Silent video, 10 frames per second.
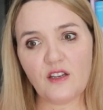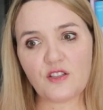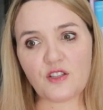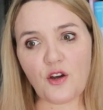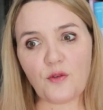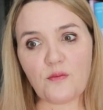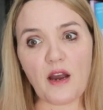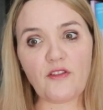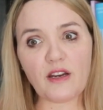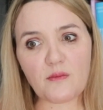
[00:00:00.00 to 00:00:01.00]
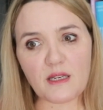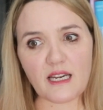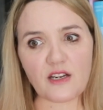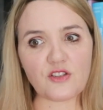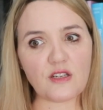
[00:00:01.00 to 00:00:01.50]
So my
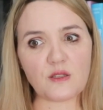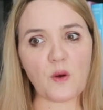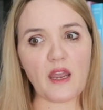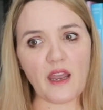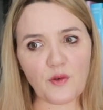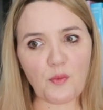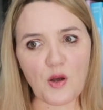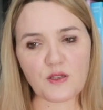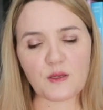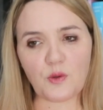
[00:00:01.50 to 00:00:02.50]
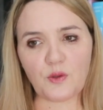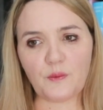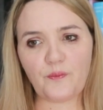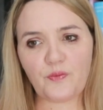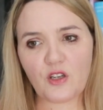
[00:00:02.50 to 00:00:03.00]
recommendation is, wherever possible,